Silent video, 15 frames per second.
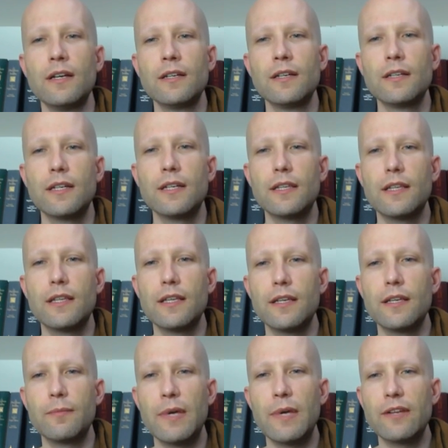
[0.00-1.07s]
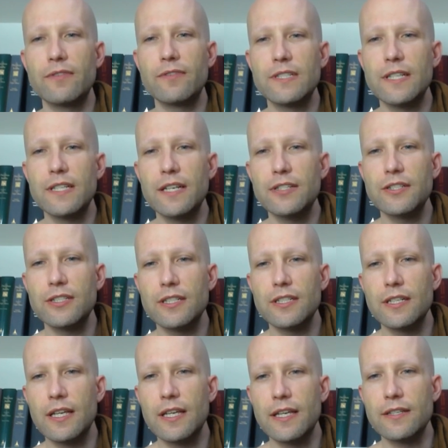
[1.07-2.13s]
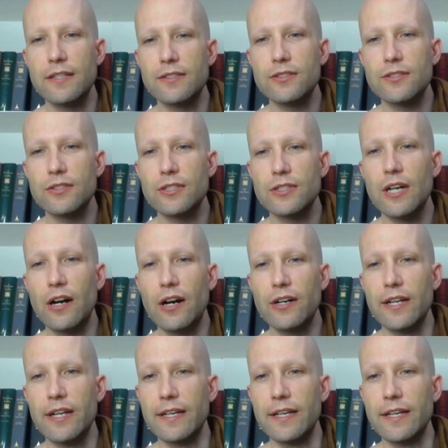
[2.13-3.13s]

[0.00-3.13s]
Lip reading: The manifestation is guarding.